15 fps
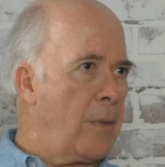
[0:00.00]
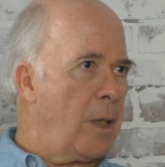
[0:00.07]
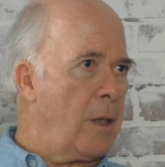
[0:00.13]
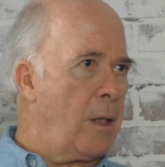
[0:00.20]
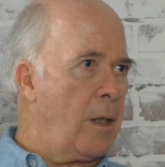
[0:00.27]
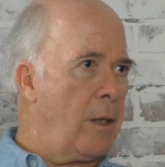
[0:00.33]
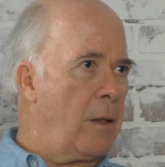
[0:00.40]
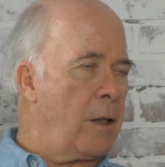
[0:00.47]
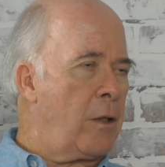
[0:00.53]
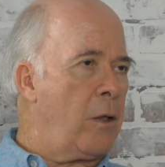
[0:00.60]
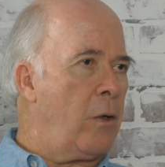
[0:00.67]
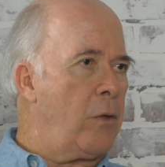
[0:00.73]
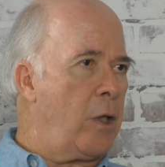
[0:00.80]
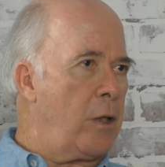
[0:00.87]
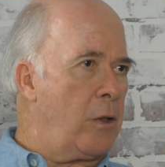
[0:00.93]
A
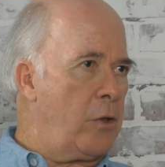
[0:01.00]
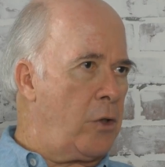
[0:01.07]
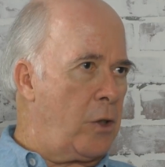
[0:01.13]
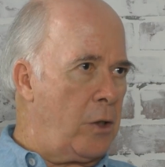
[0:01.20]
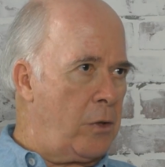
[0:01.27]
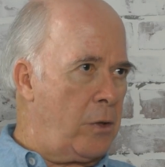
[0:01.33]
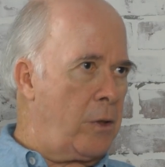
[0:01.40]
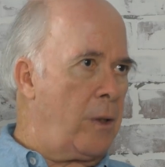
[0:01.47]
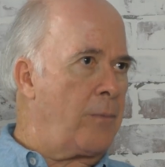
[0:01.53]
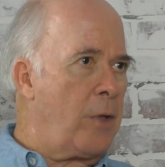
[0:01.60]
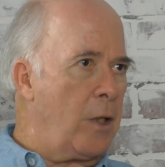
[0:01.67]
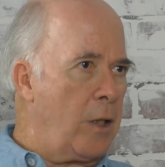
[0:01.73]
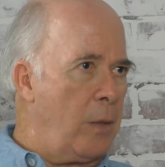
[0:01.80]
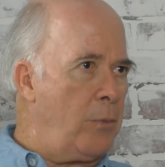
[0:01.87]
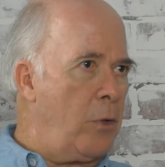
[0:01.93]
coating is just
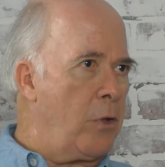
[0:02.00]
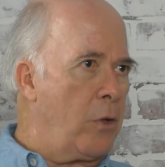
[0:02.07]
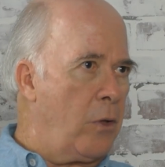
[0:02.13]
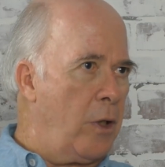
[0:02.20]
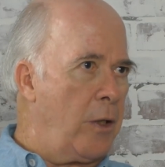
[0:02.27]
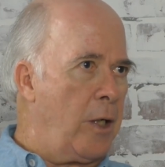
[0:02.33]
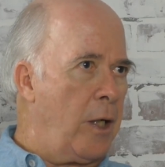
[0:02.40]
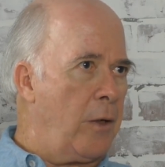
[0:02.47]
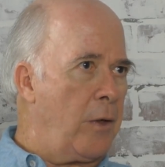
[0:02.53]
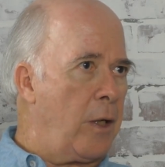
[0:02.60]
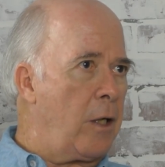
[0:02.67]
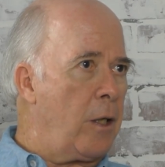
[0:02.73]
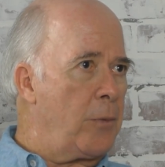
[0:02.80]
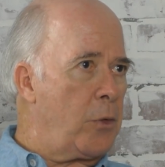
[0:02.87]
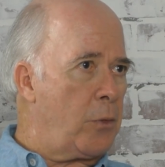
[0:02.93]
something they put on there
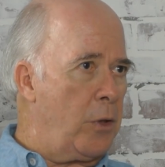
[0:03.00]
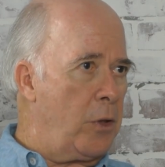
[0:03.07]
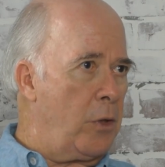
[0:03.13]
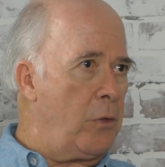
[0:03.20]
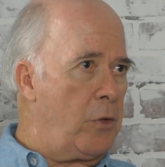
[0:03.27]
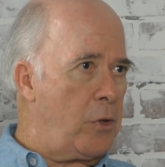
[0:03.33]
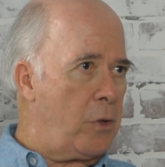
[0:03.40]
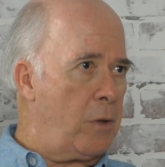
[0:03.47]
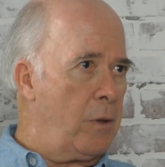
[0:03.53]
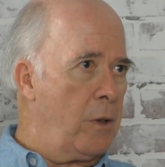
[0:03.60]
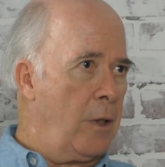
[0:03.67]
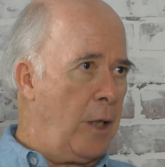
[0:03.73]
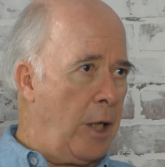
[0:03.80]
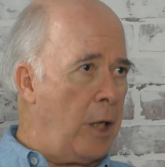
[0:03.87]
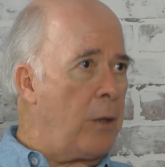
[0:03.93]
that helps reduce
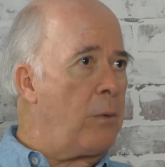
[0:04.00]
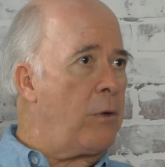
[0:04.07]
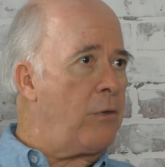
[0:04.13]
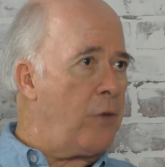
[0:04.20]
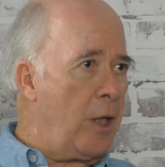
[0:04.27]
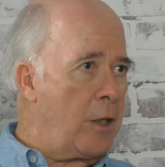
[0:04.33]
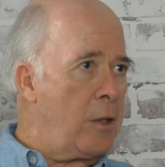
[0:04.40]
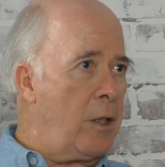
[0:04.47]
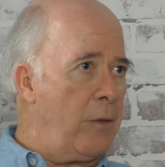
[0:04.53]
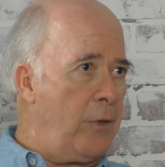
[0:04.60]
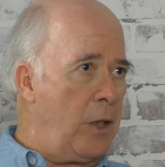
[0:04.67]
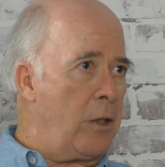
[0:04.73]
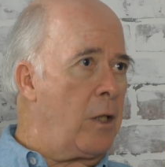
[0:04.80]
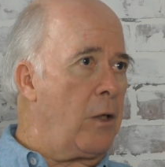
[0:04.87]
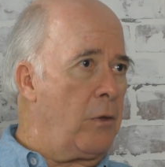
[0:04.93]
any
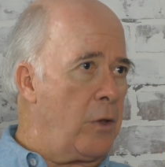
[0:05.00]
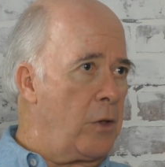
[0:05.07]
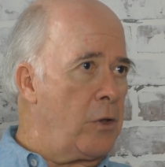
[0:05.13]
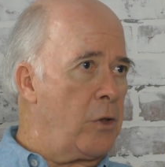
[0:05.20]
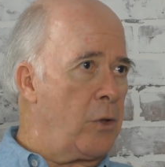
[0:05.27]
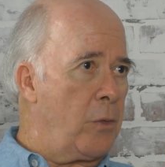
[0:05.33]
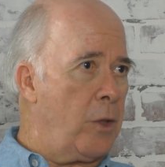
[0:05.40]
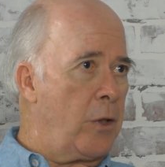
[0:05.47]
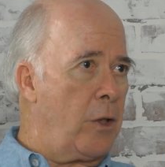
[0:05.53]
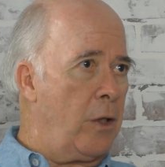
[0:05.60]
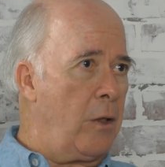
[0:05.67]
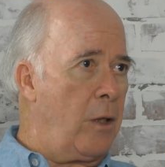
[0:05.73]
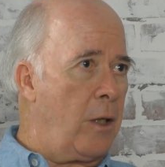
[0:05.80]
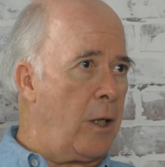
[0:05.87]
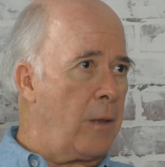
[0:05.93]
reflectivity. Coatings is what
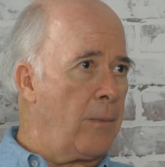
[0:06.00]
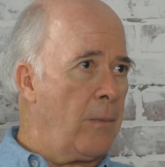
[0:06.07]
they are.